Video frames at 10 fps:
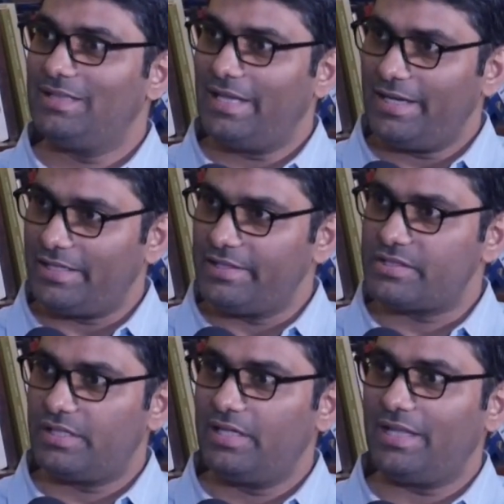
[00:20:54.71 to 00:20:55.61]
in that
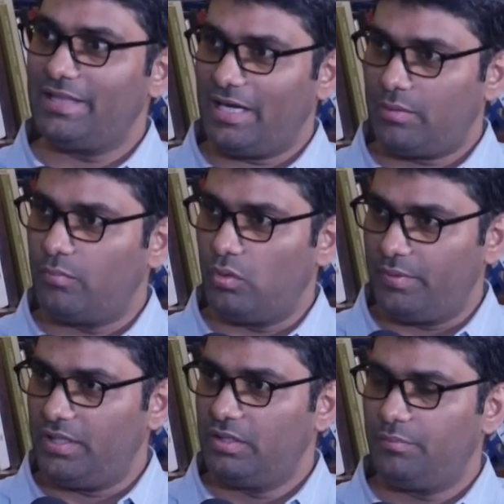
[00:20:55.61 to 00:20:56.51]
instant at that
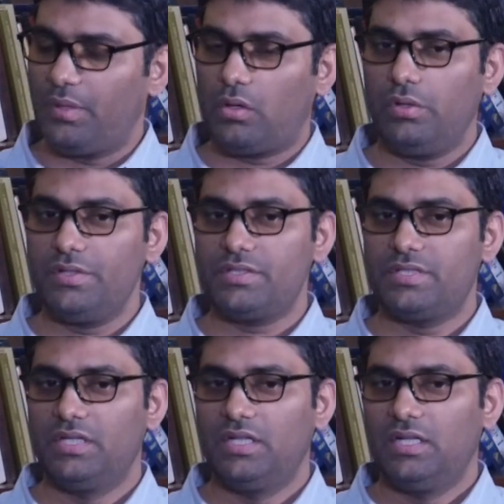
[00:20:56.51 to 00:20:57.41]
moment
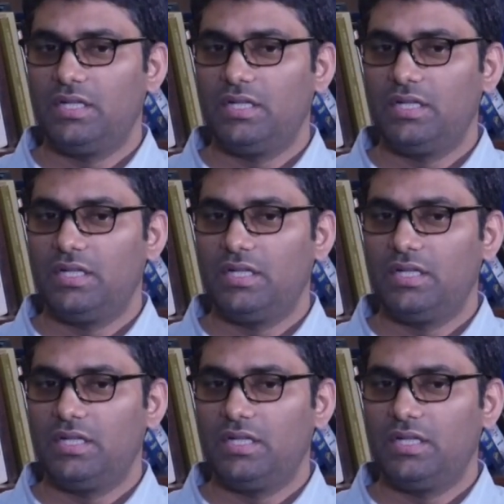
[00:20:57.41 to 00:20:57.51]
because